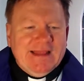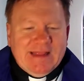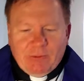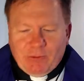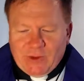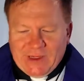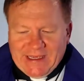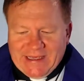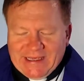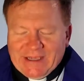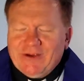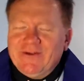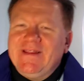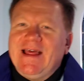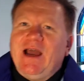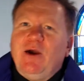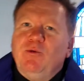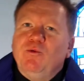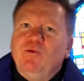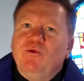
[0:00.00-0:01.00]
Then we hear
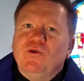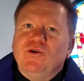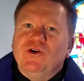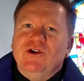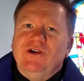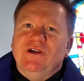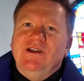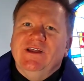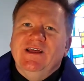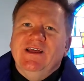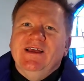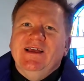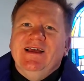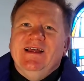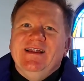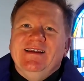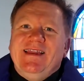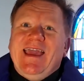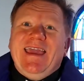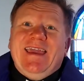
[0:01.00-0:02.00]
that word
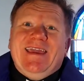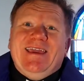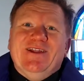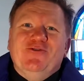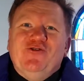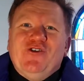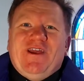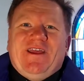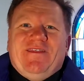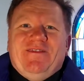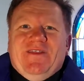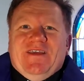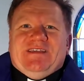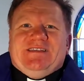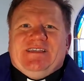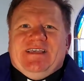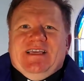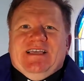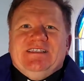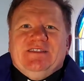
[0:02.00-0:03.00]
take and drink.
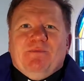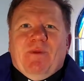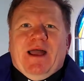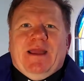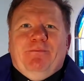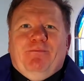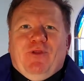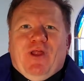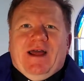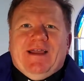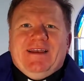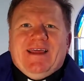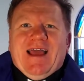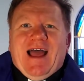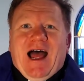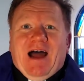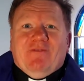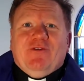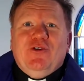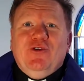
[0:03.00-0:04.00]
This is my blood
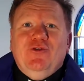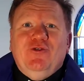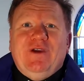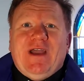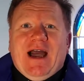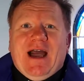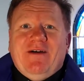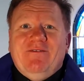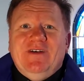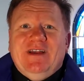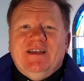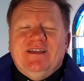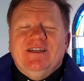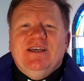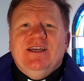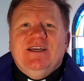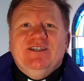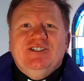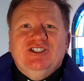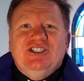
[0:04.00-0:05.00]
of the new covenant,
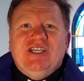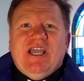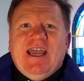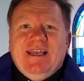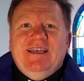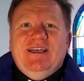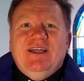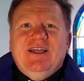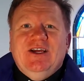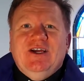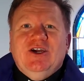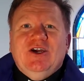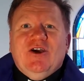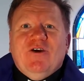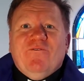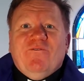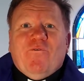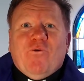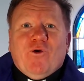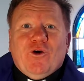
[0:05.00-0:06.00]

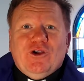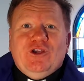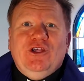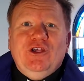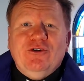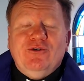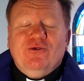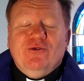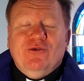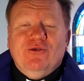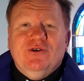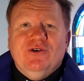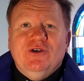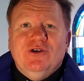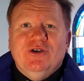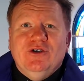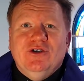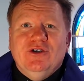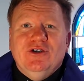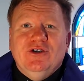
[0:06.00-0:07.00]
shed for you
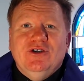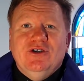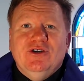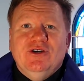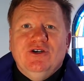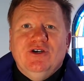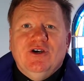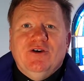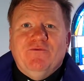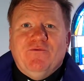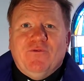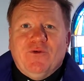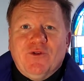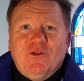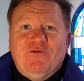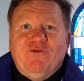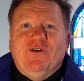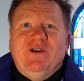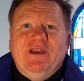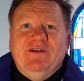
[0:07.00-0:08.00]
for
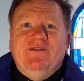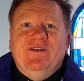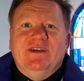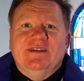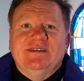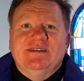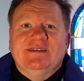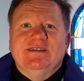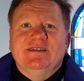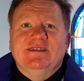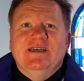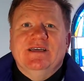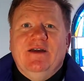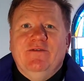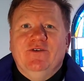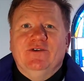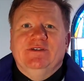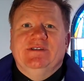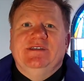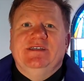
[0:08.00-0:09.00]
the forgiveness
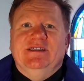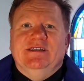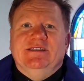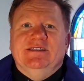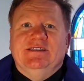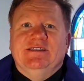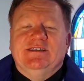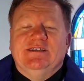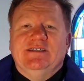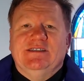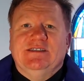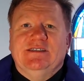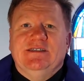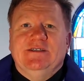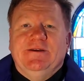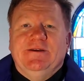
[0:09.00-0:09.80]
of your sins.